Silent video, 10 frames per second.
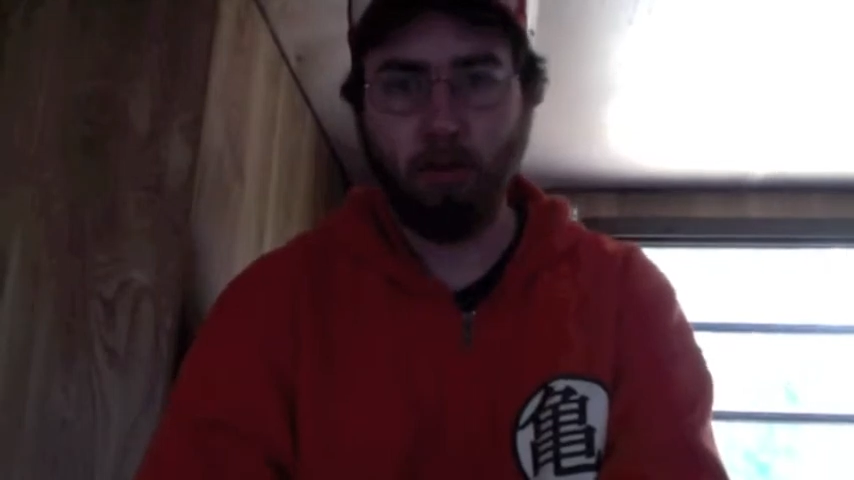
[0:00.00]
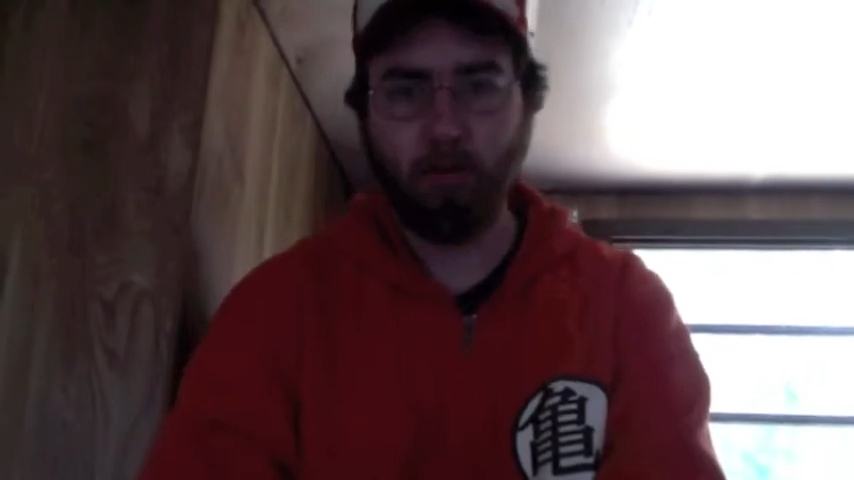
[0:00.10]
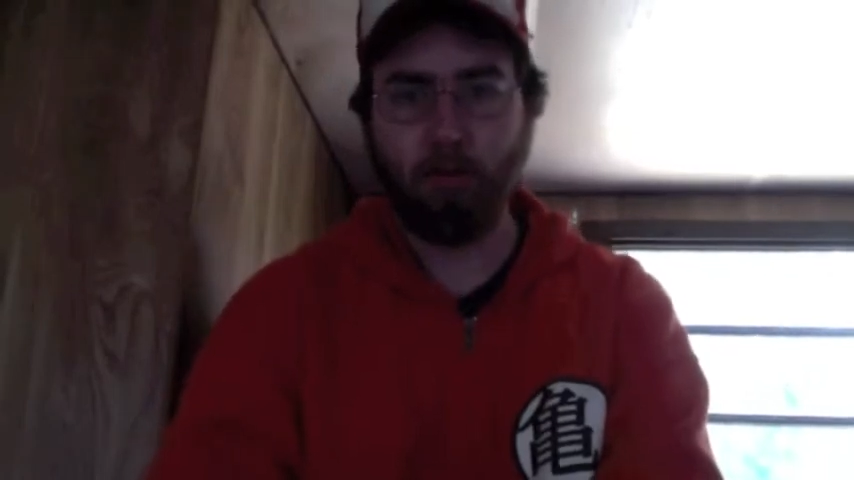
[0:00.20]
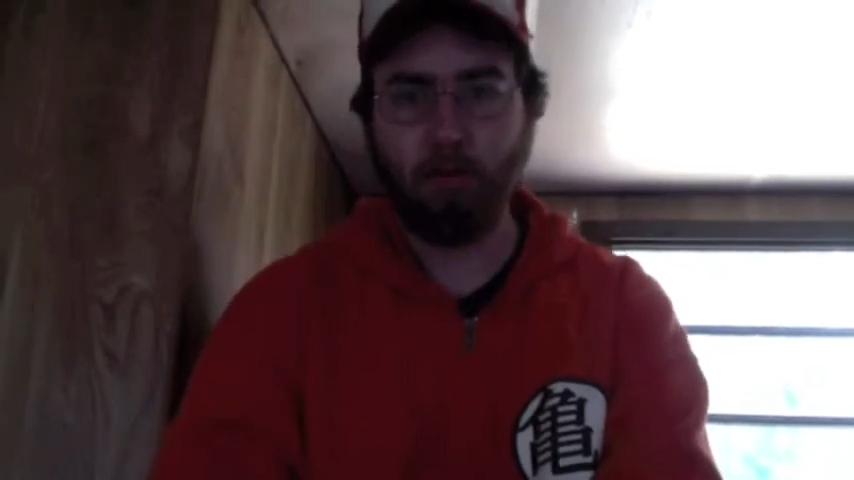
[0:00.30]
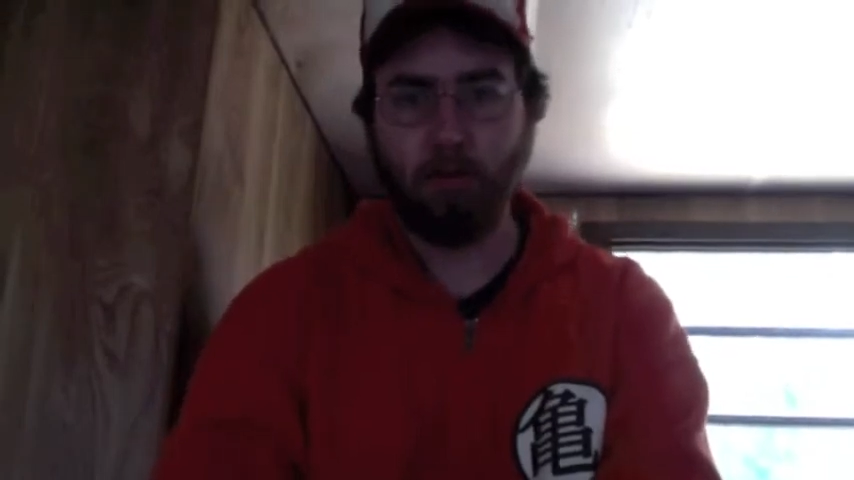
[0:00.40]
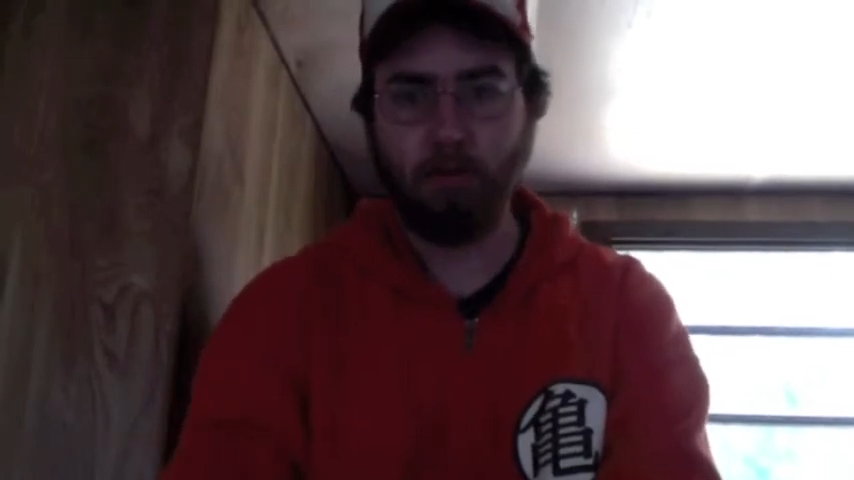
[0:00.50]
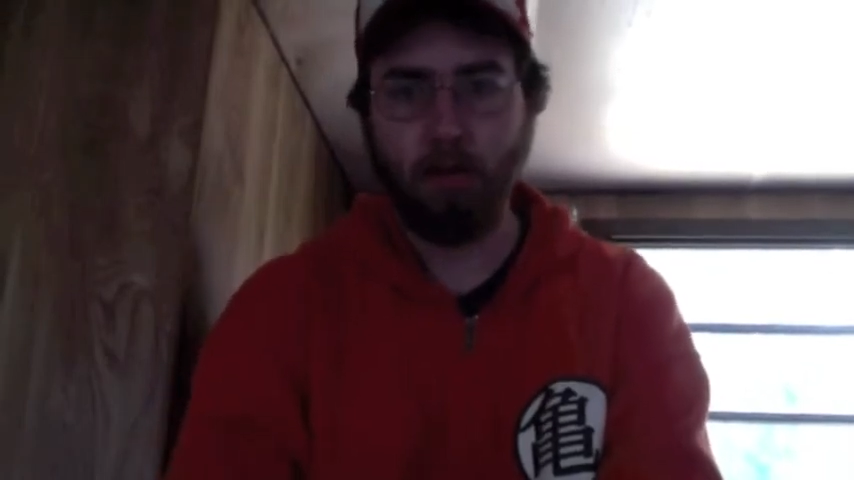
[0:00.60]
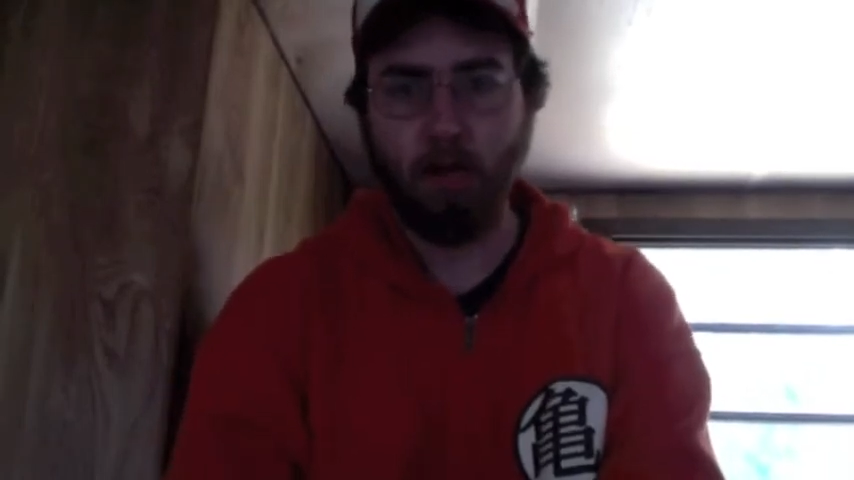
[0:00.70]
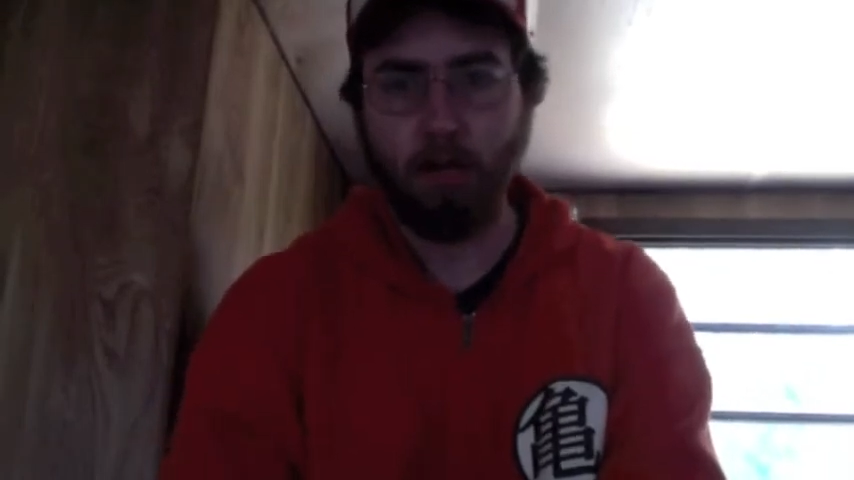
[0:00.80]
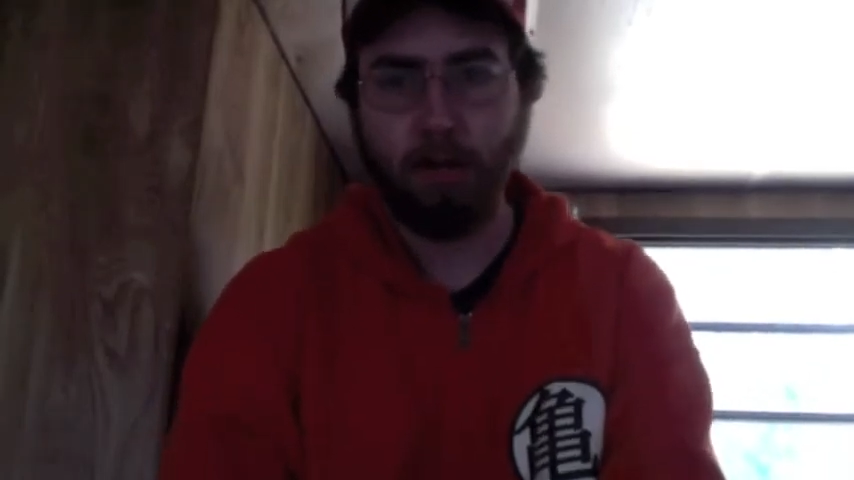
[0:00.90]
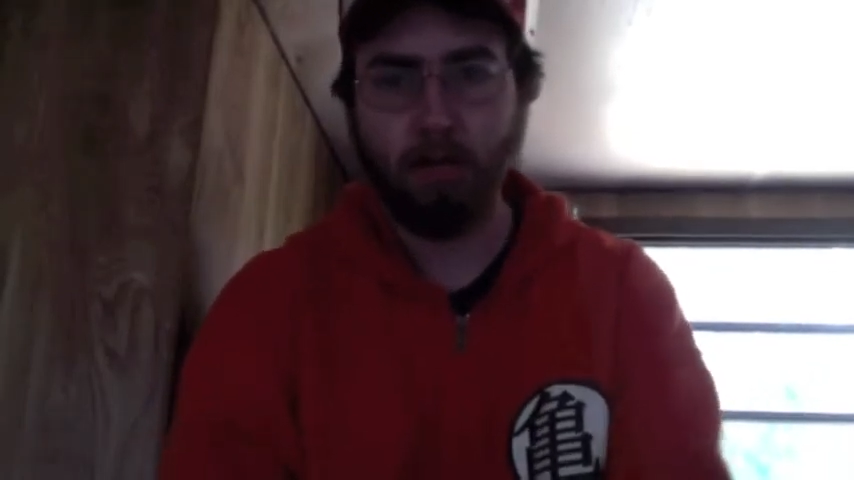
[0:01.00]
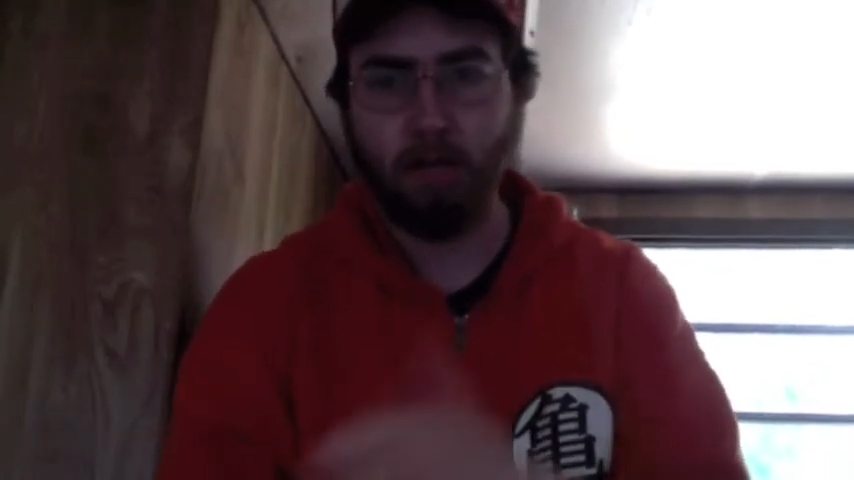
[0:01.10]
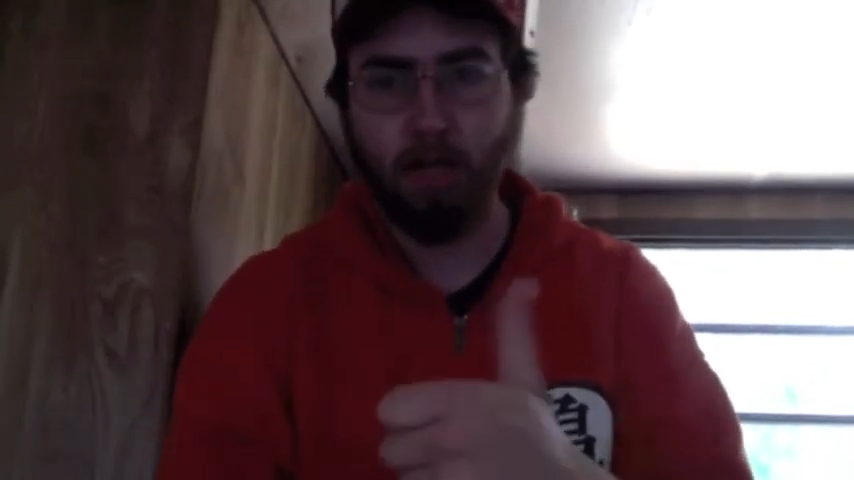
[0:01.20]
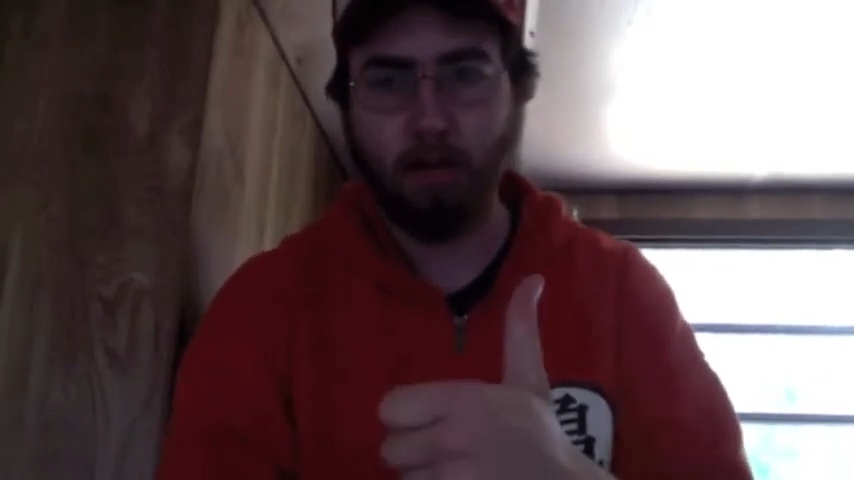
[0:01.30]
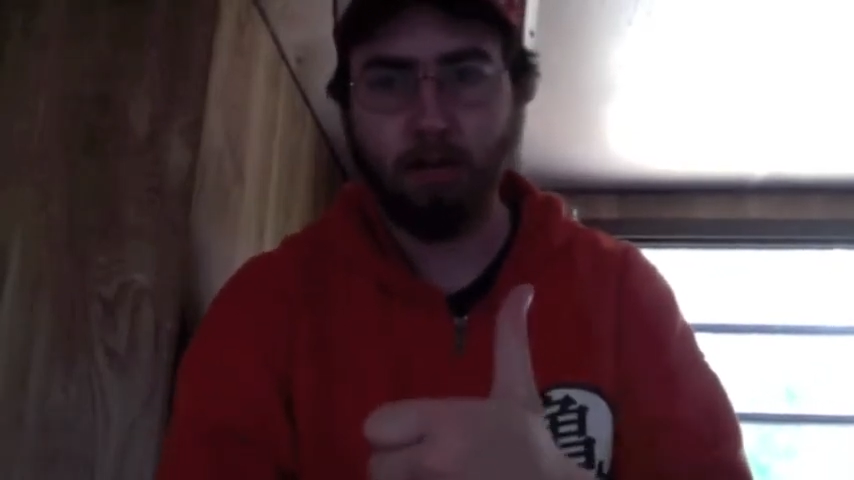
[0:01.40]
for some time, thanks to this
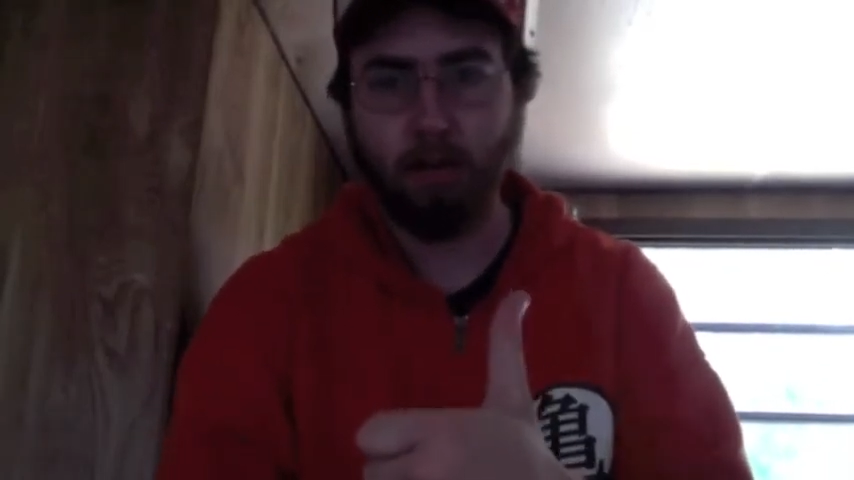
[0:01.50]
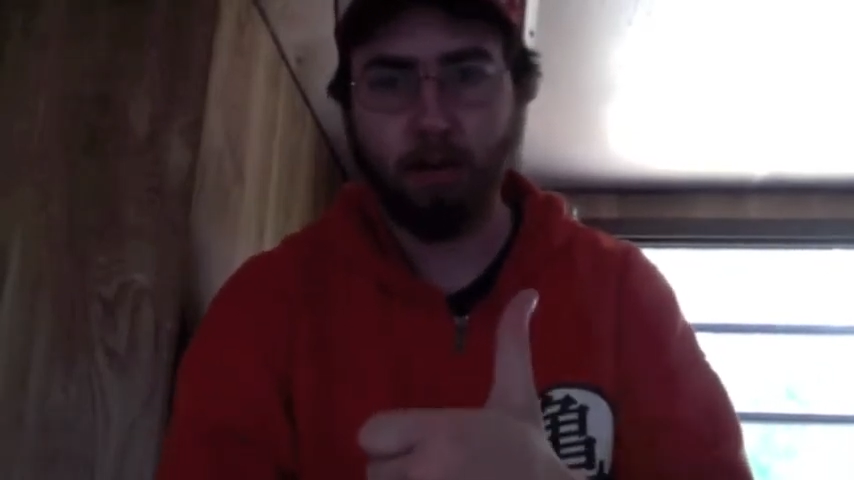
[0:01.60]
episode.